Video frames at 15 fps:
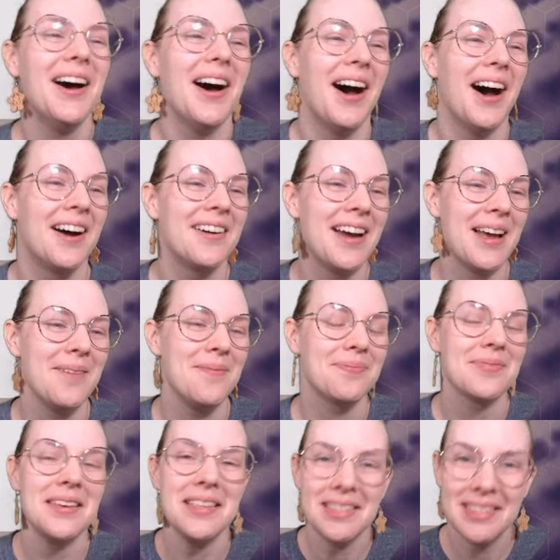All right,
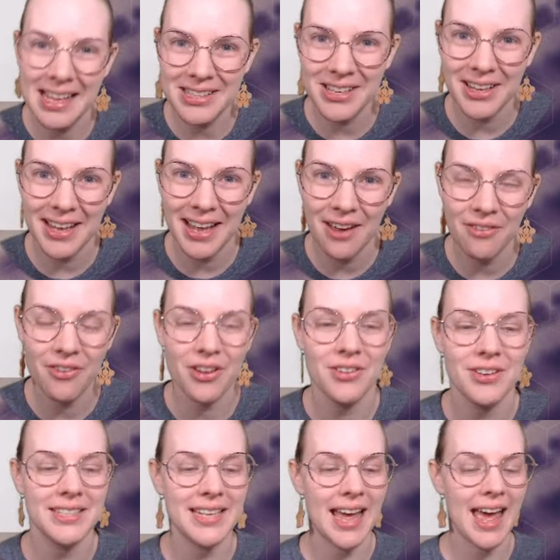that's all I have for
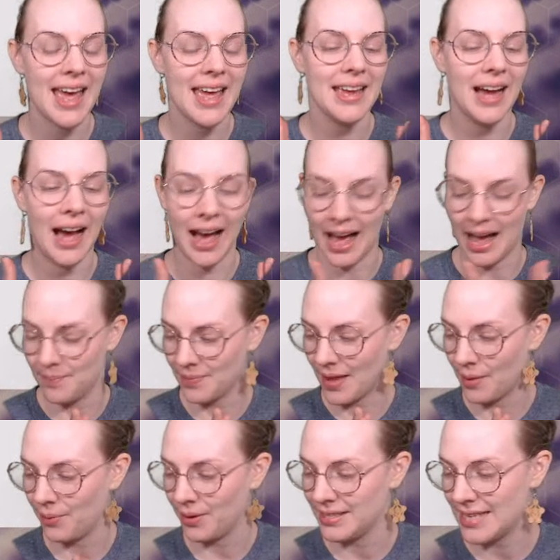you today.
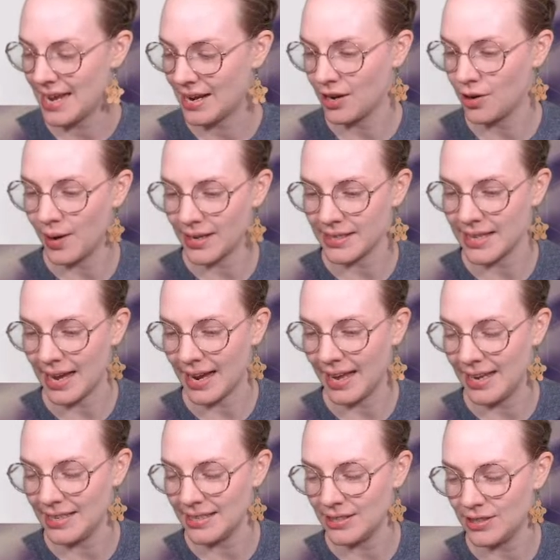I want to take a quick
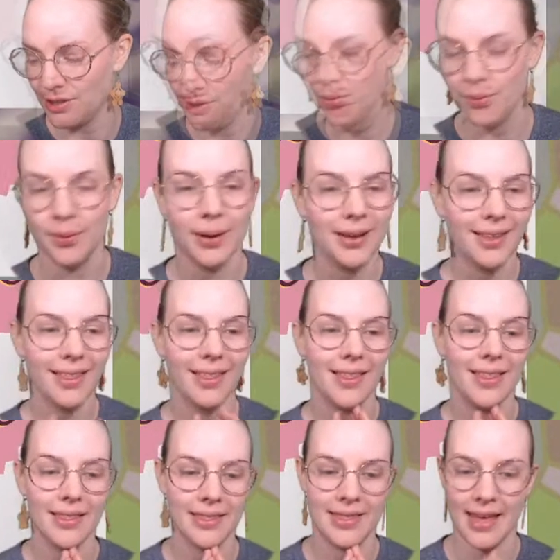second to
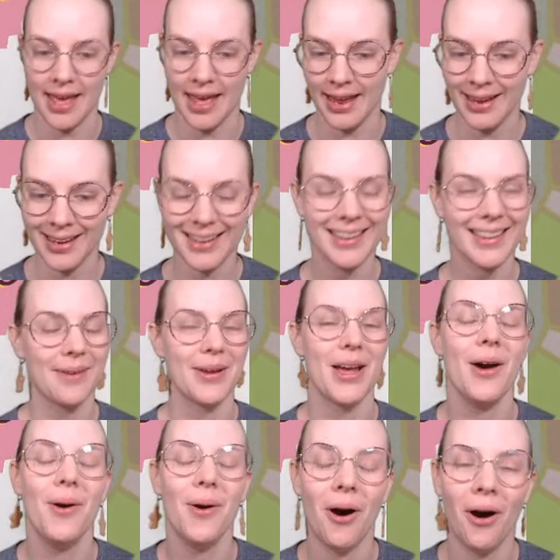thank, there we
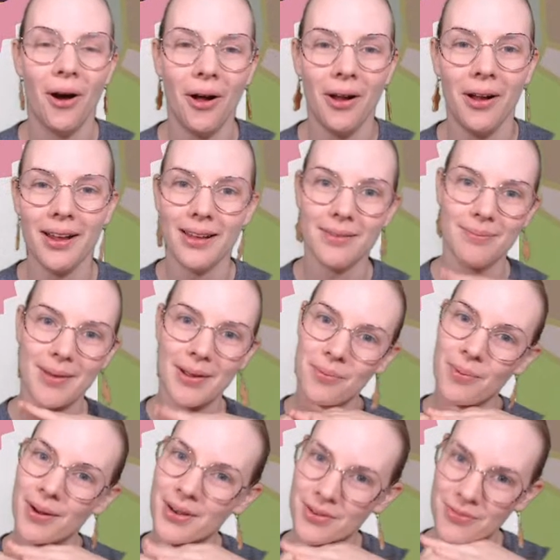go, all of my
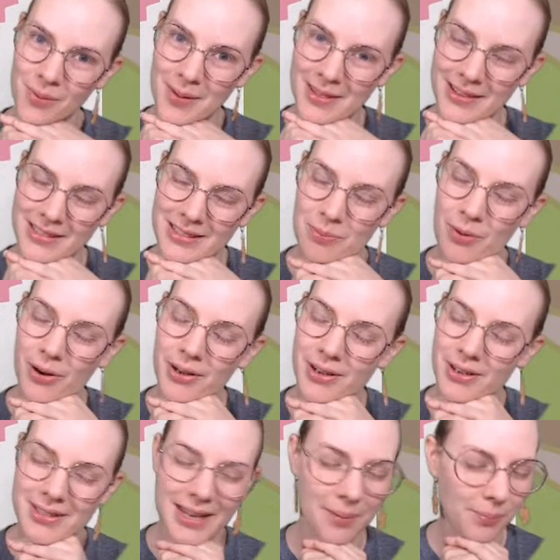wonderful monthly
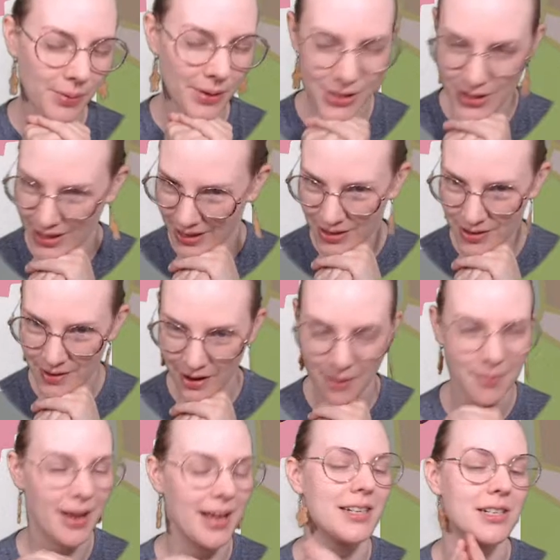supporters. I appreciate you very
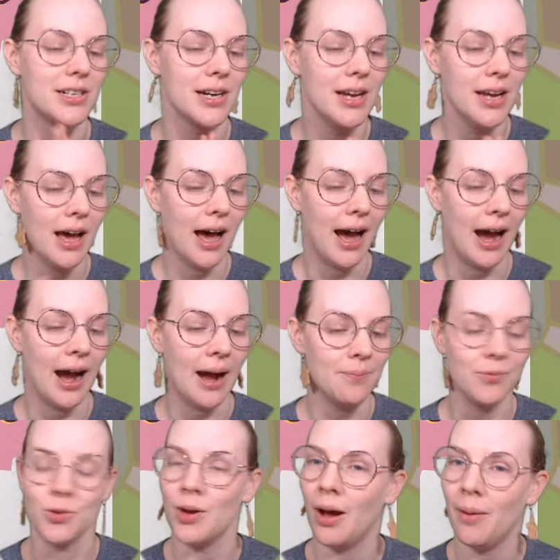much.
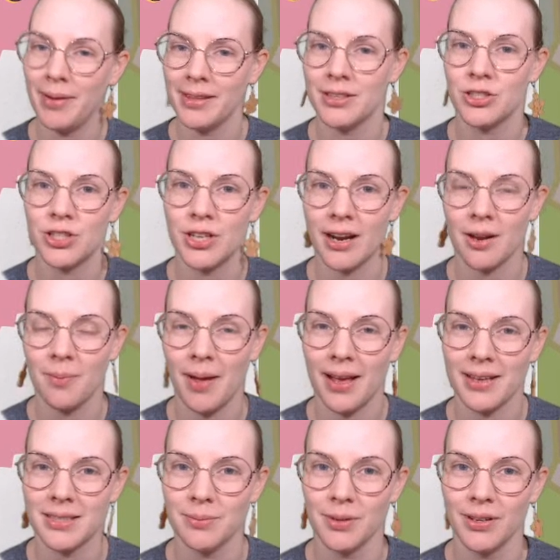You help make this channel
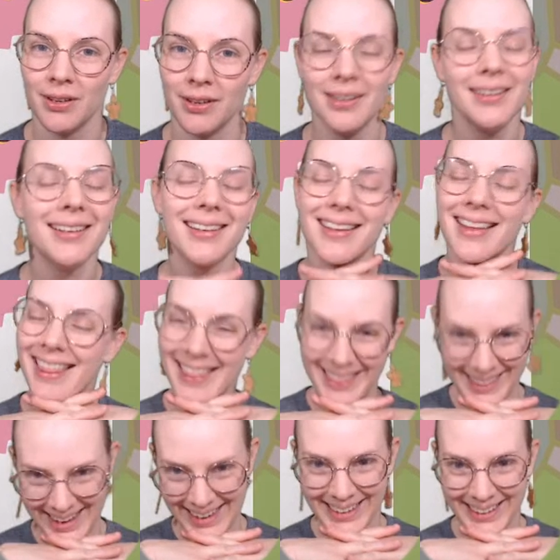possible.
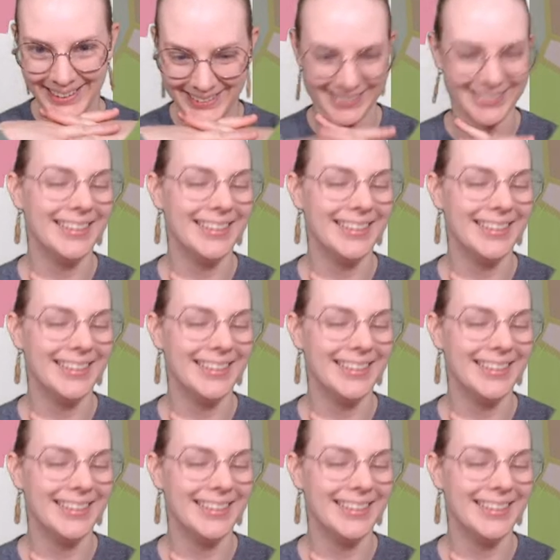Thank you.